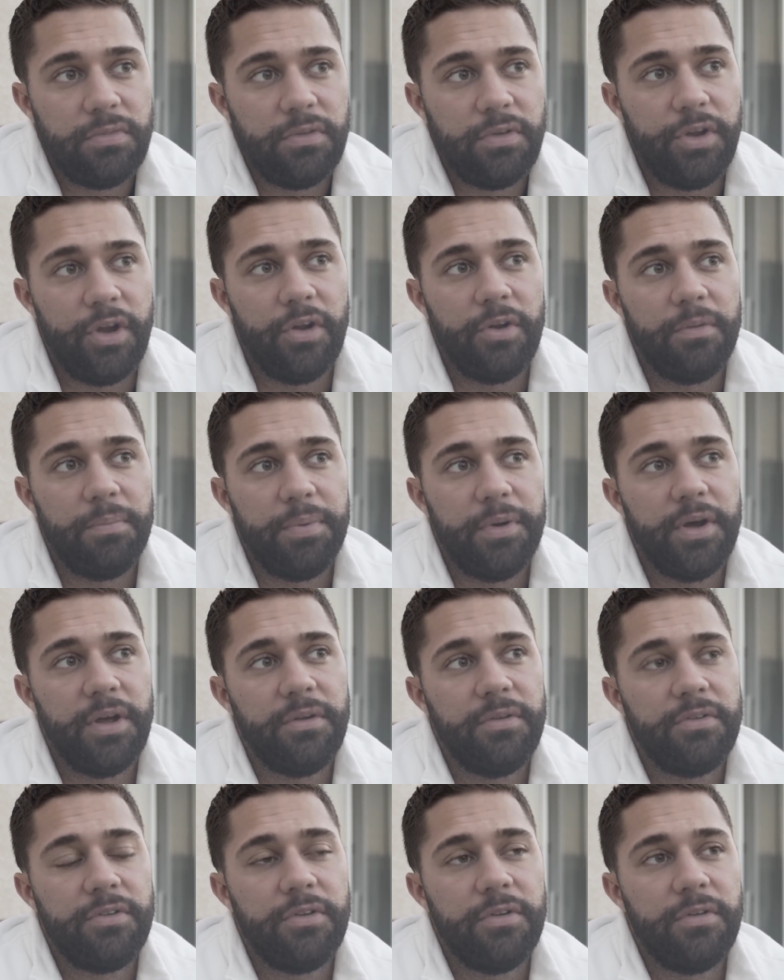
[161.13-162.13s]

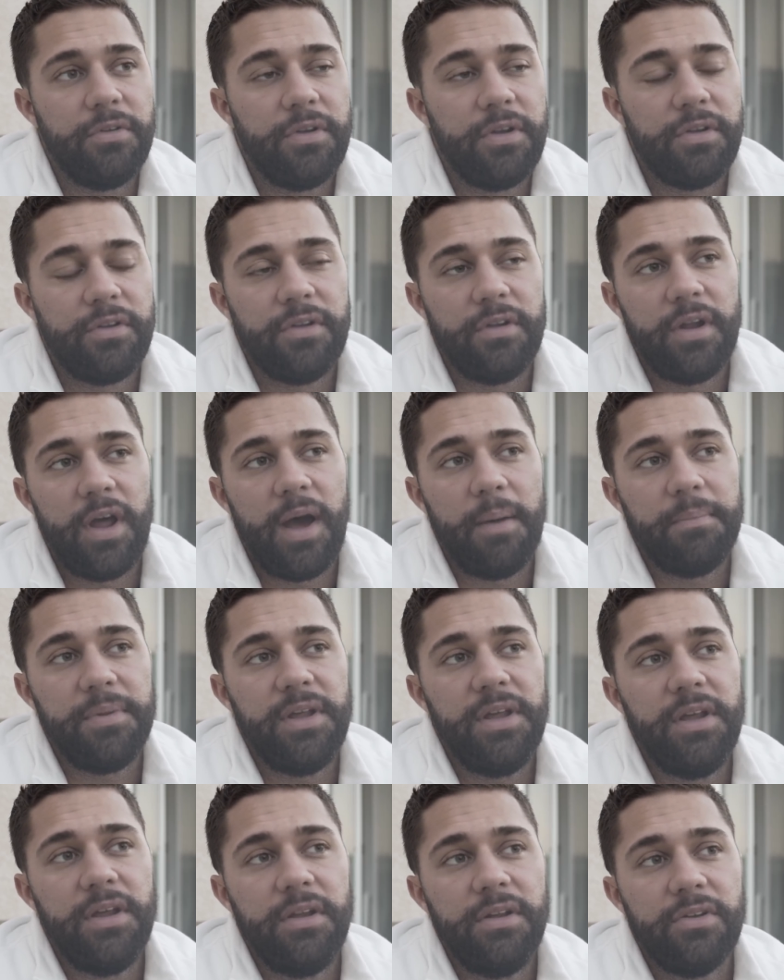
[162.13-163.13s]
to not
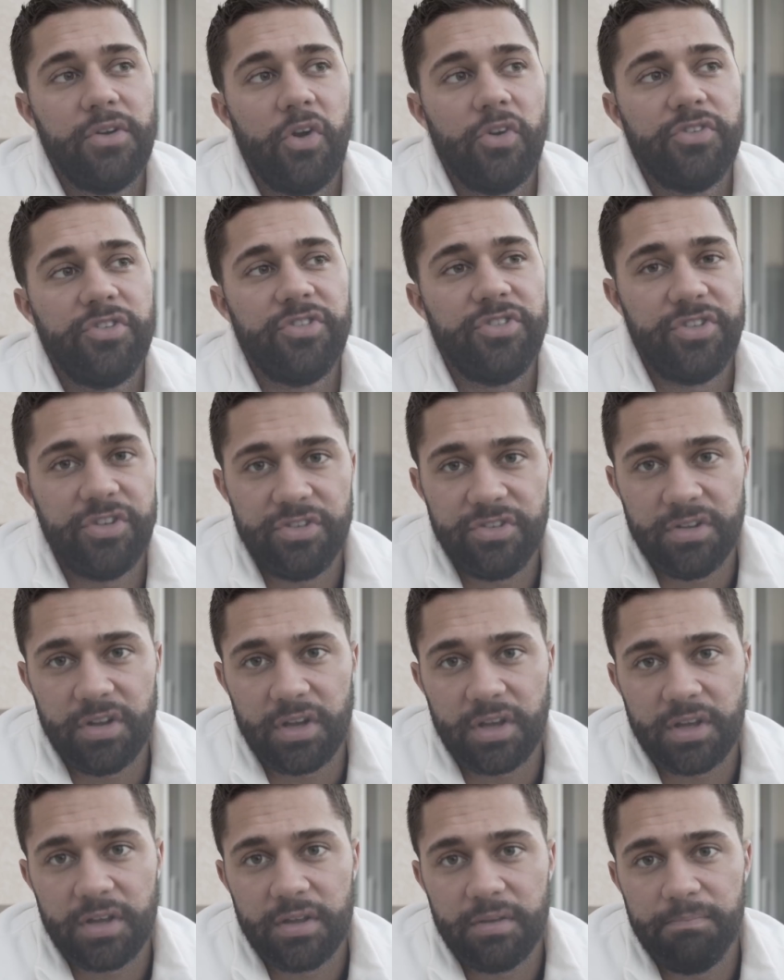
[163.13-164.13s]
be narcissistic.
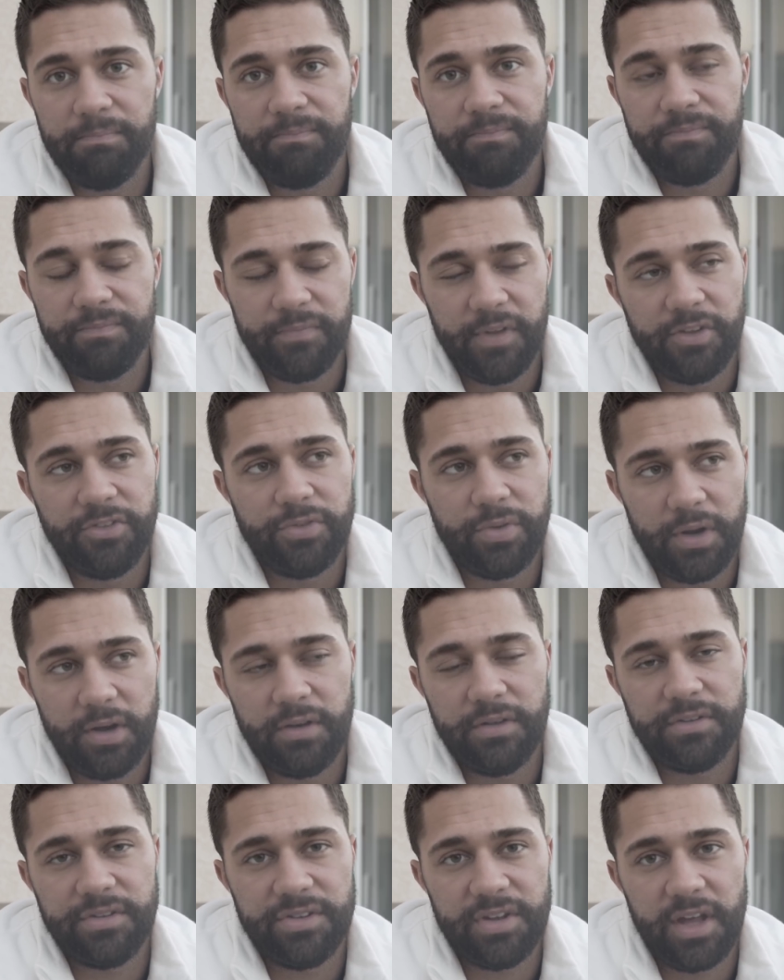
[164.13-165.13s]
That's what I
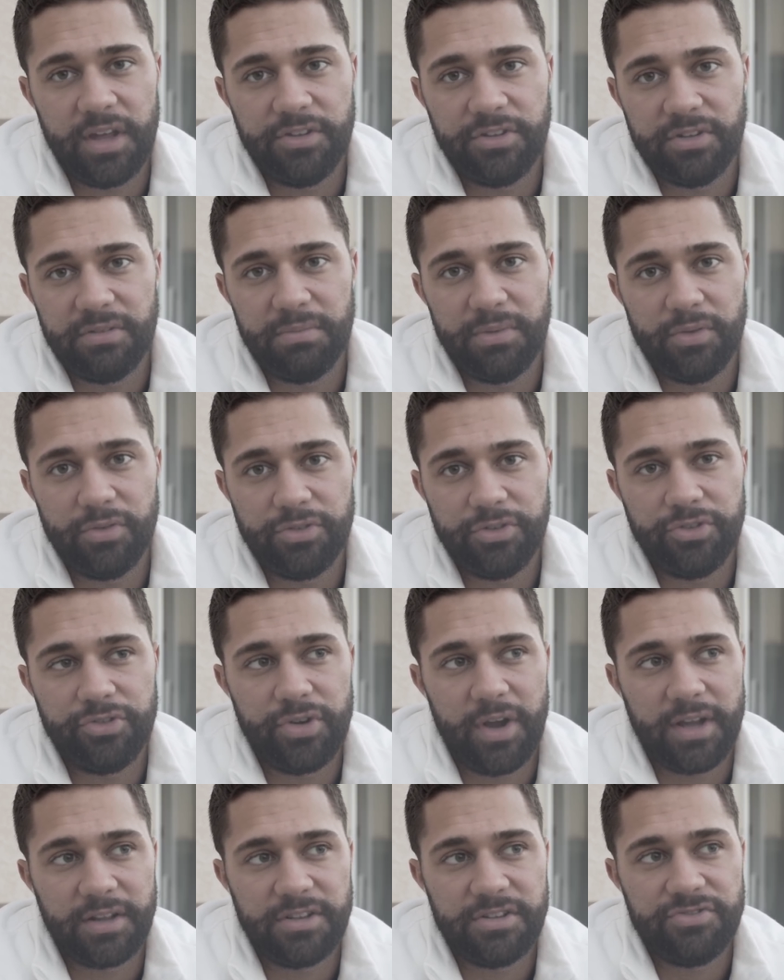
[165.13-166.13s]
would say is the most
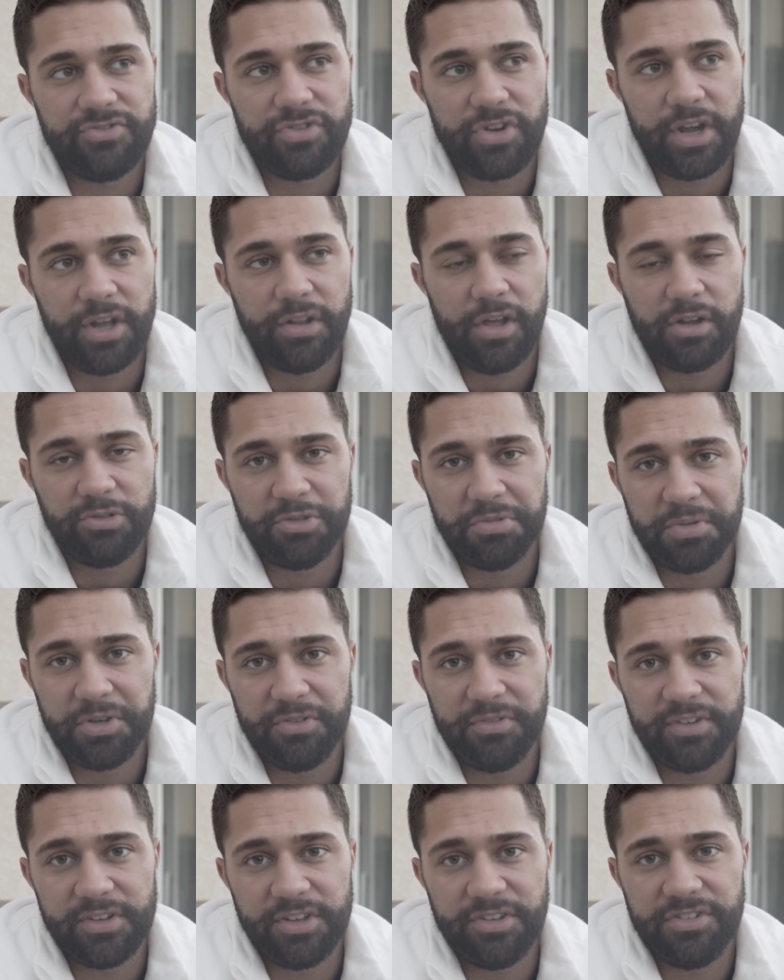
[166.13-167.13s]
attractive trait. A lot of women are
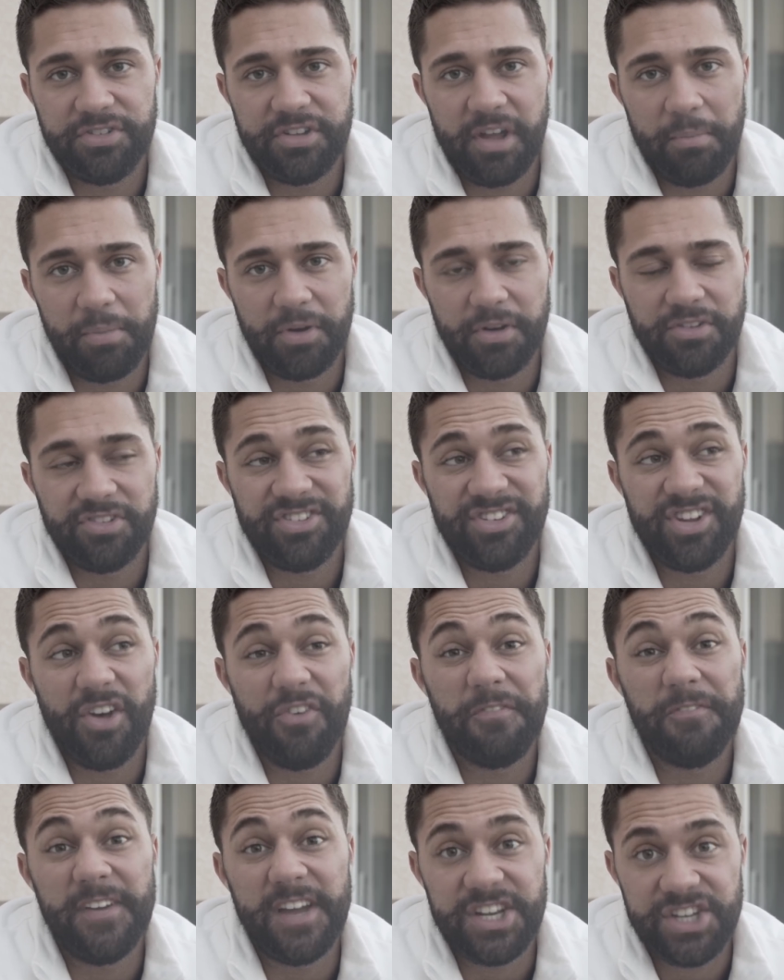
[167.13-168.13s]
very stubborn and
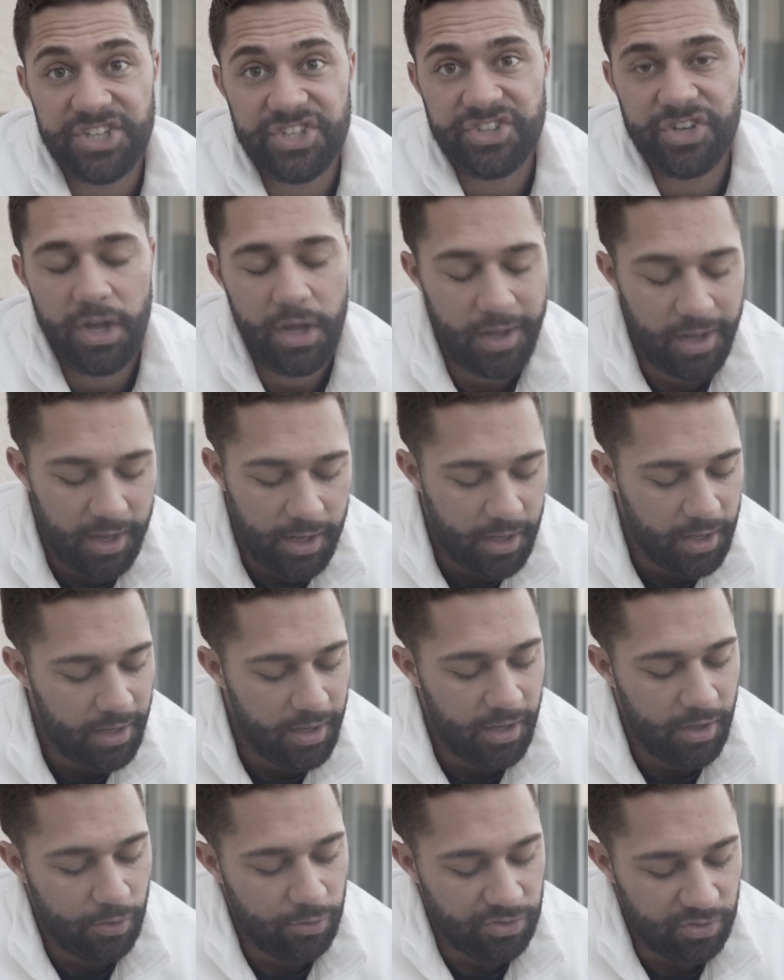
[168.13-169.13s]
selfish.
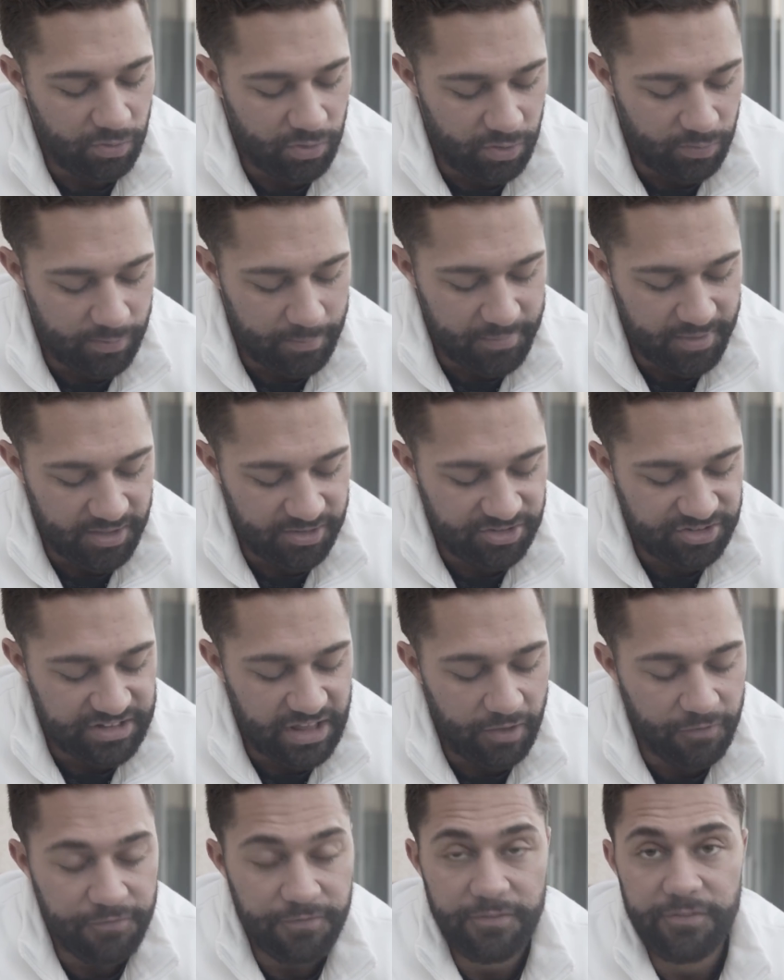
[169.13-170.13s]
So when a woman is
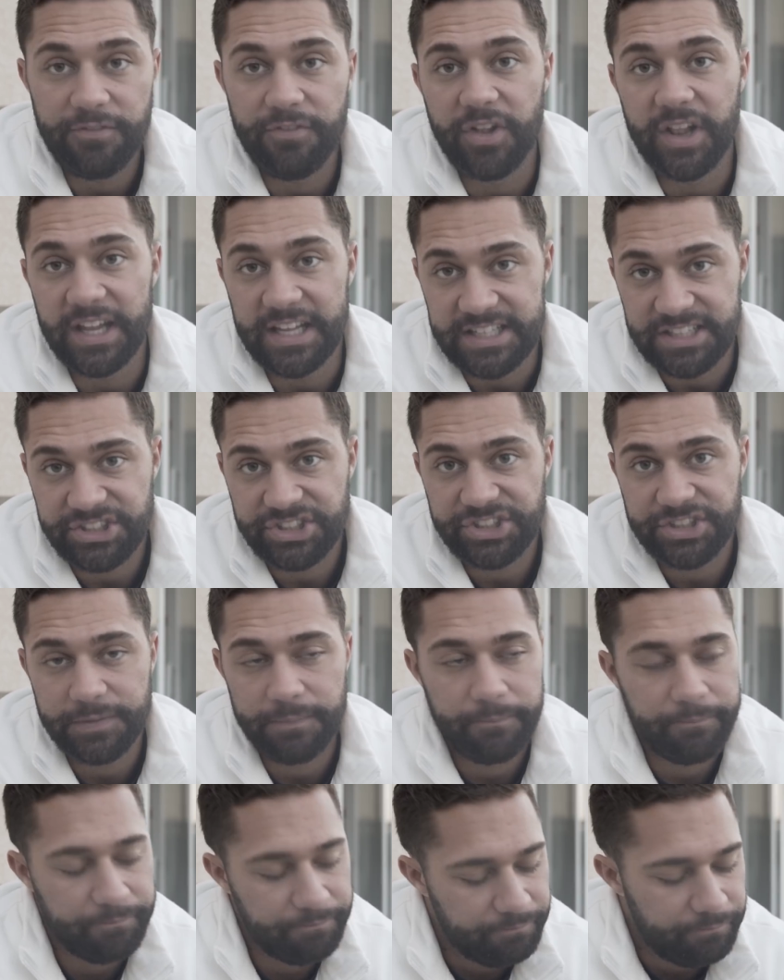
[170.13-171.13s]
selfless,
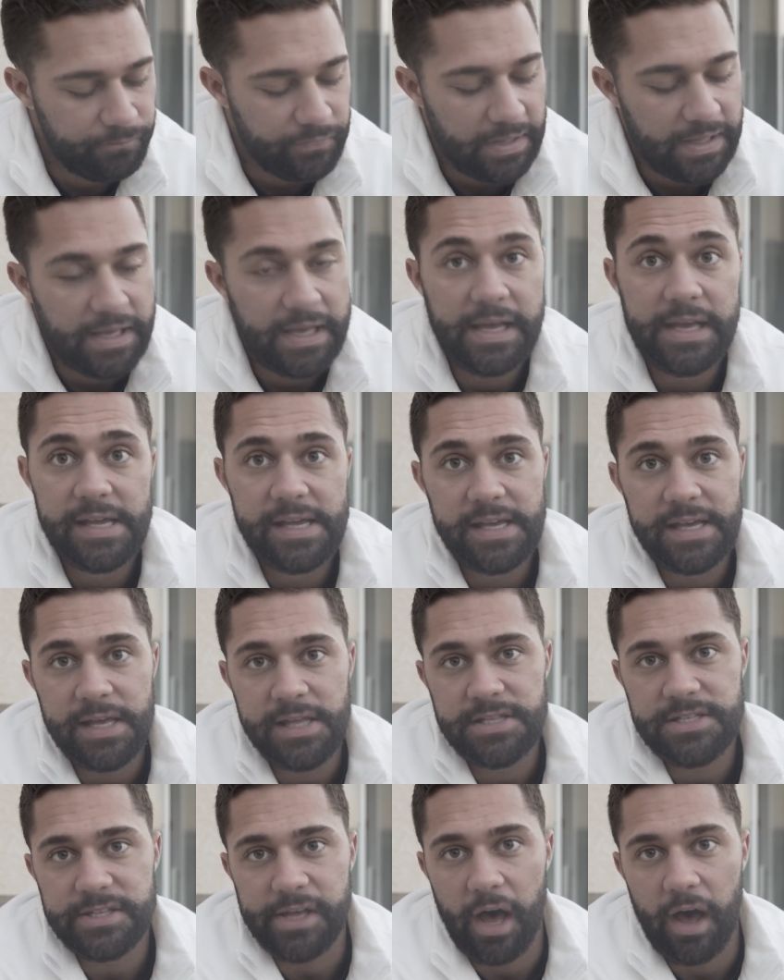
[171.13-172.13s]

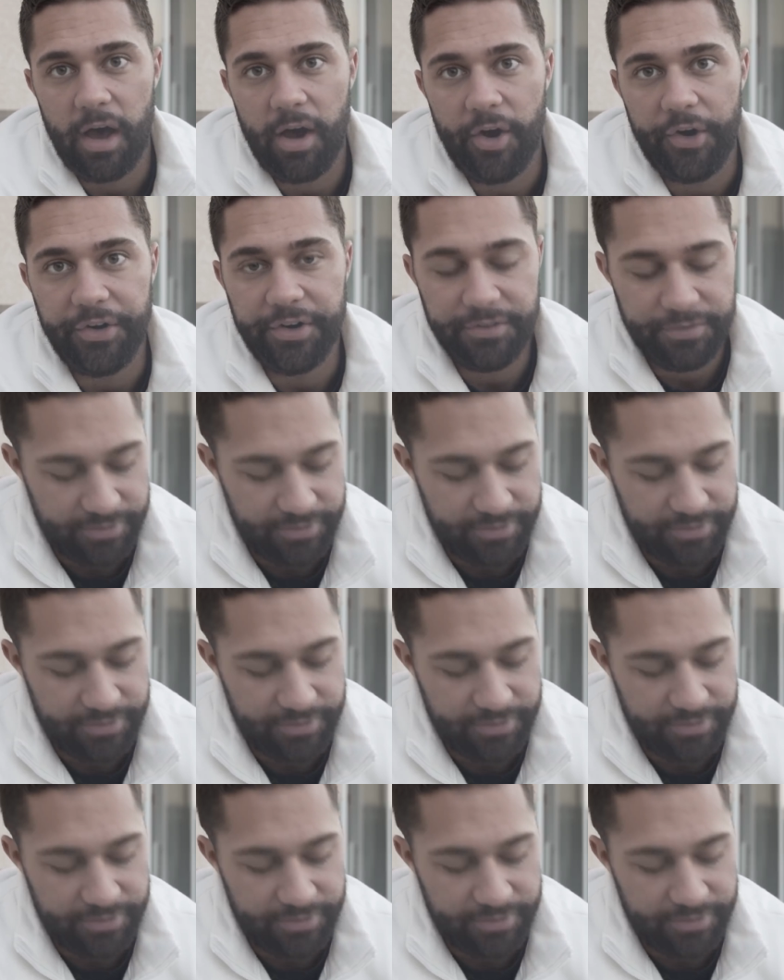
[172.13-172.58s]
it's hard to